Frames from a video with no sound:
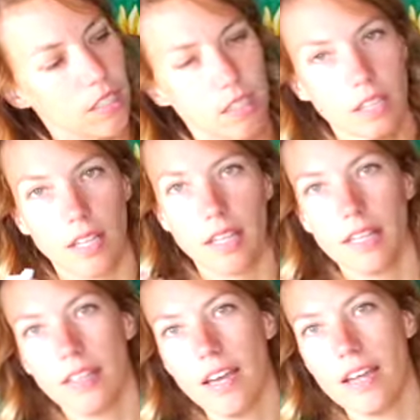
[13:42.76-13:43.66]

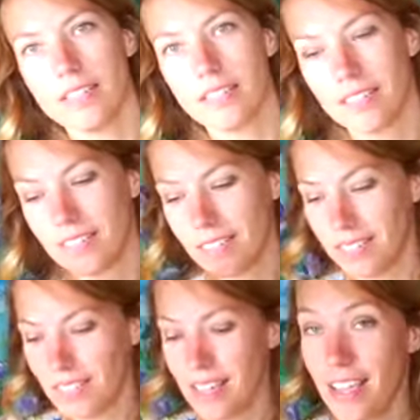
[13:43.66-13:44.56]
Like that.
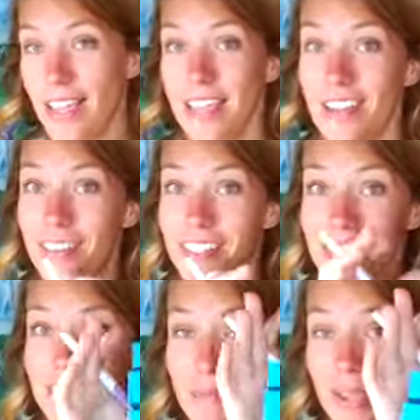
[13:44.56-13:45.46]
Now this
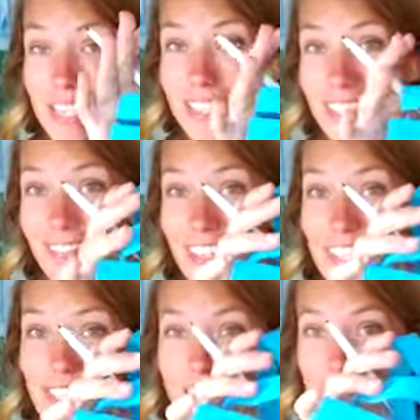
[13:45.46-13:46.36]
is the basic
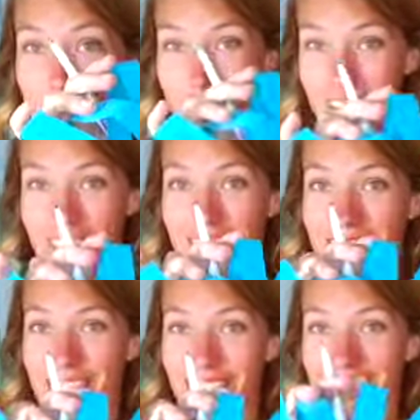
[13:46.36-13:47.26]
fish shape.
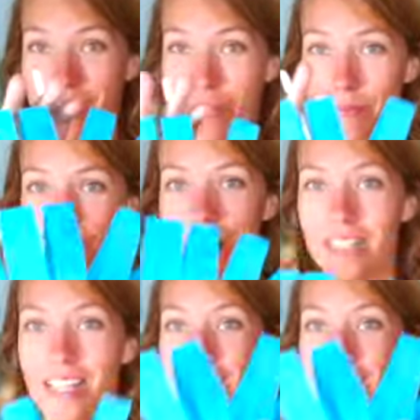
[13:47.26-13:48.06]
Isn't it adorable?